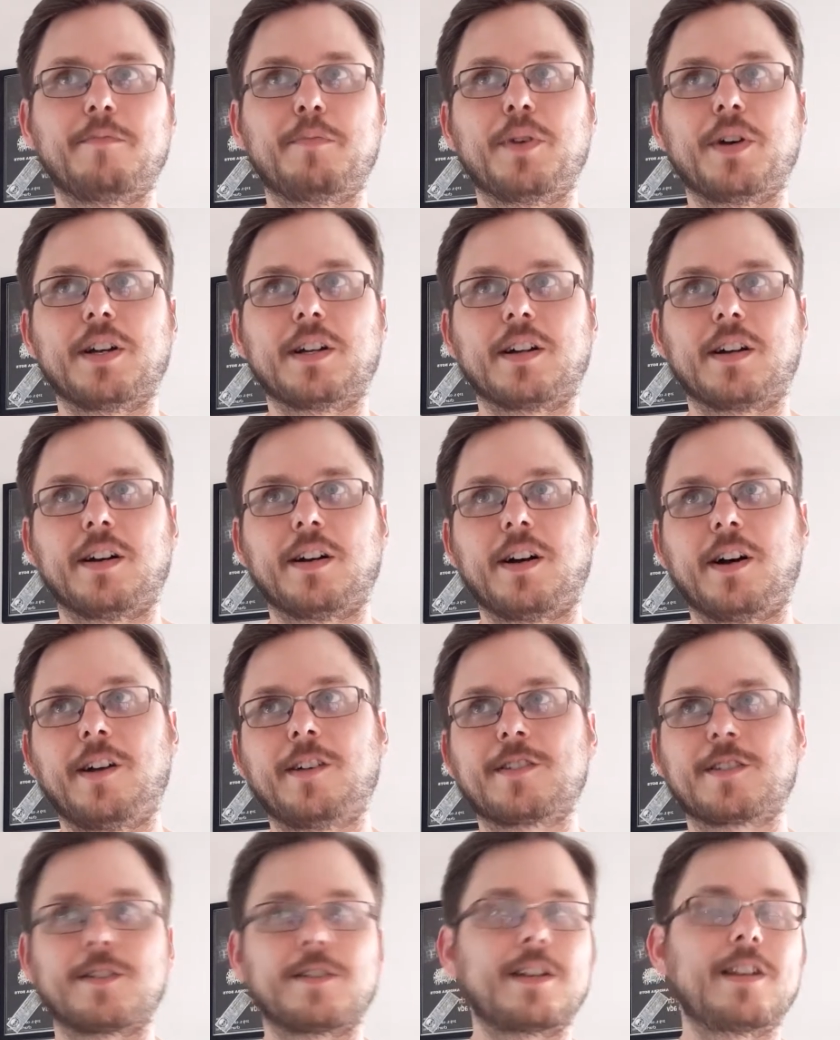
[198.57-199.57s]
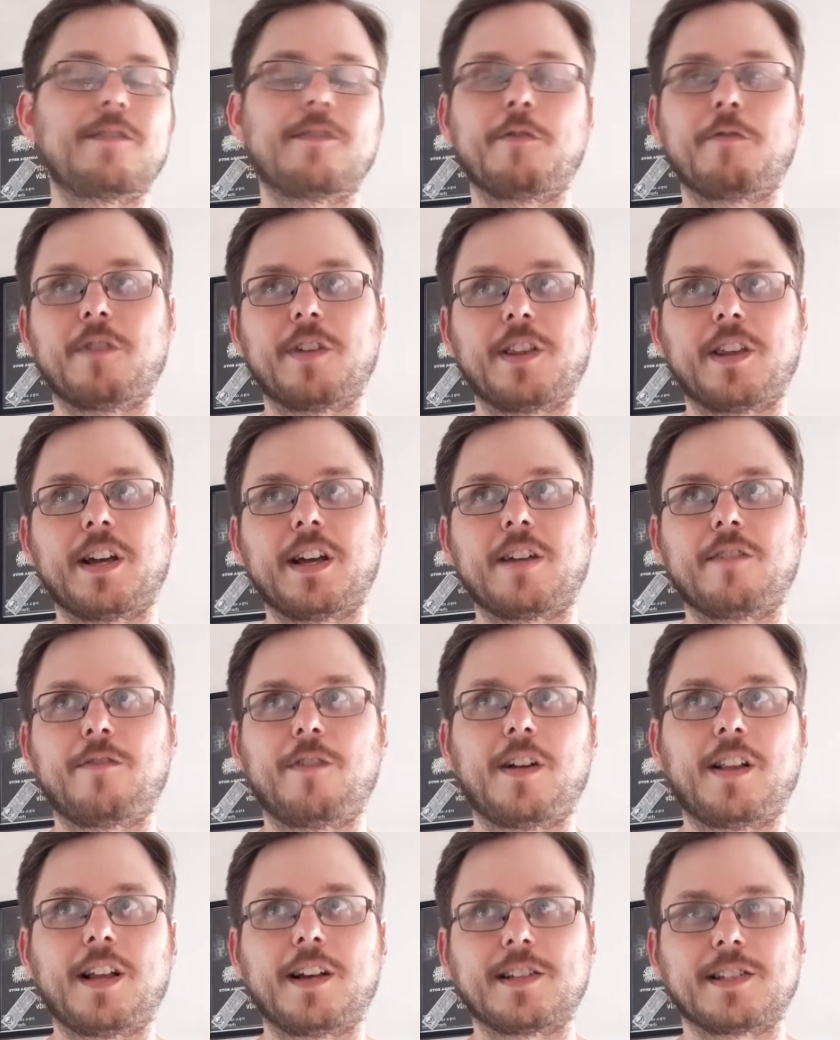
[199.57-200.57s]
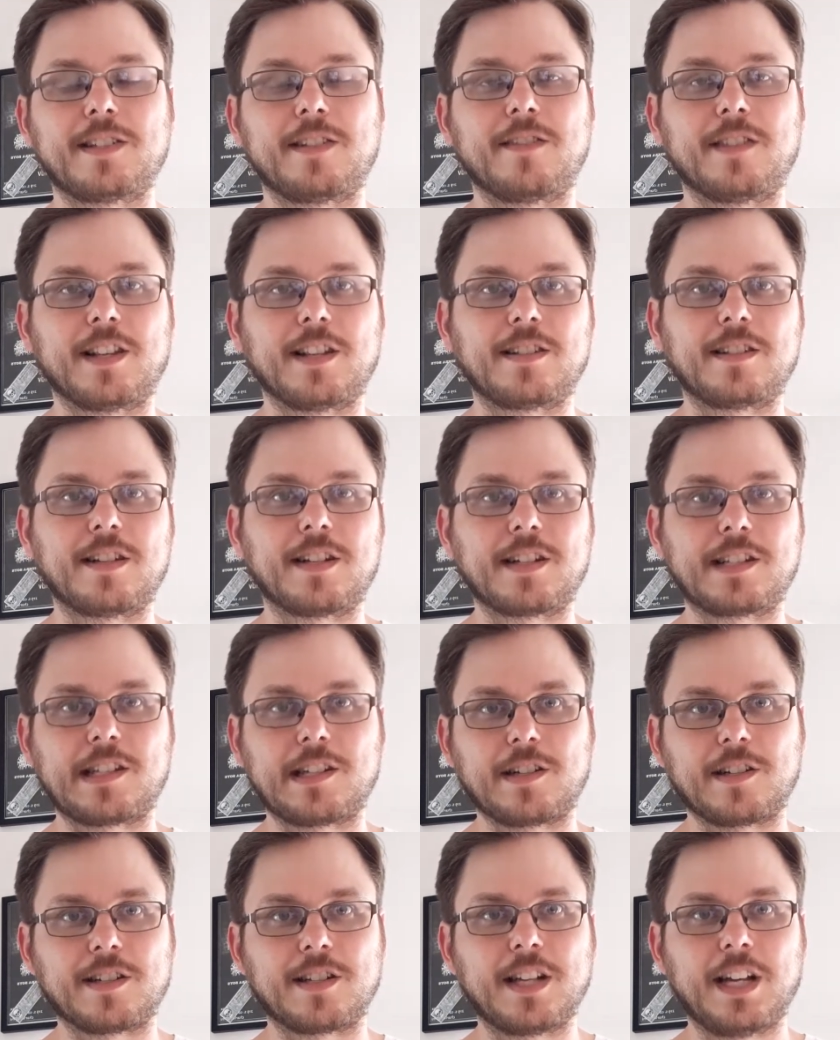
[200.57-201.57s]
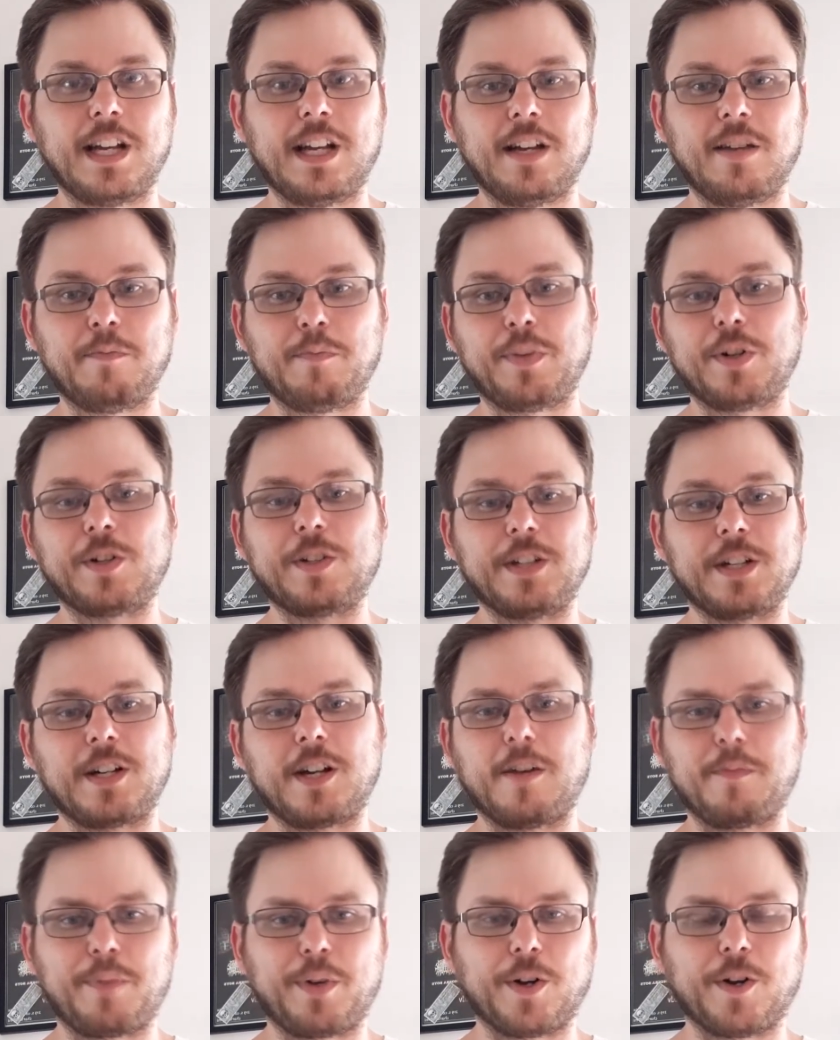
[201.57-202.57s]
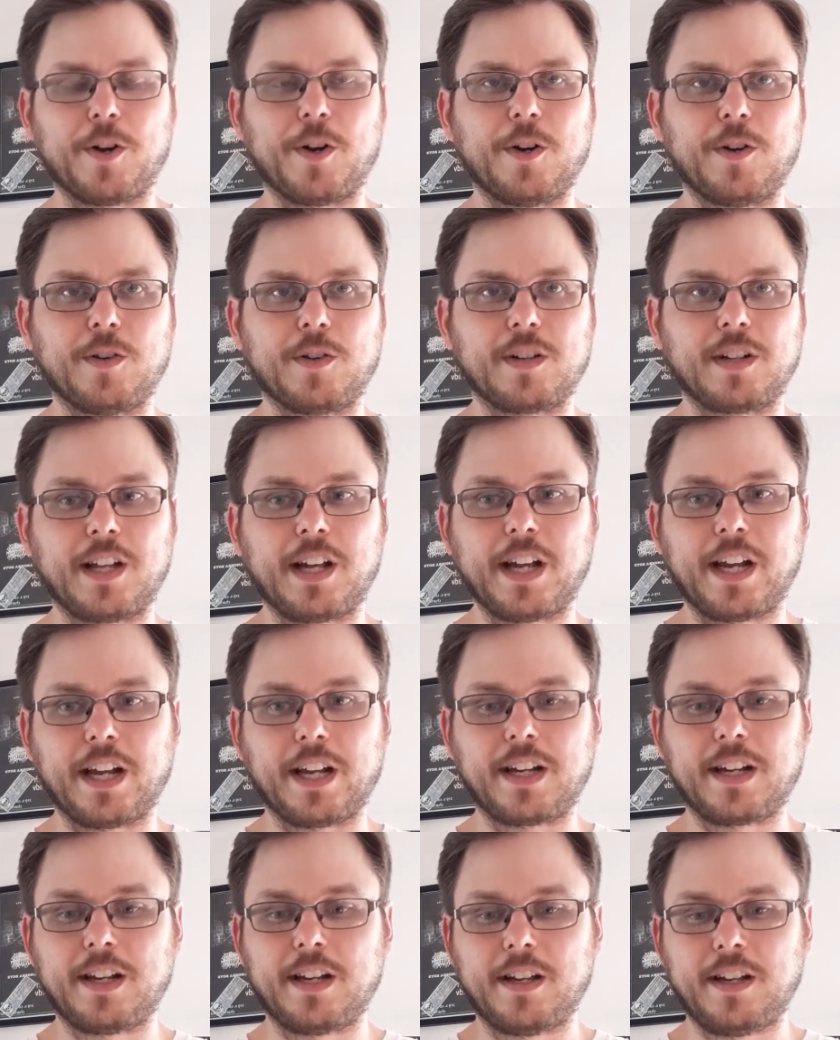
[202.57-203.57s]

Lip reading: But also even with like Fallout 76 and just building up your own like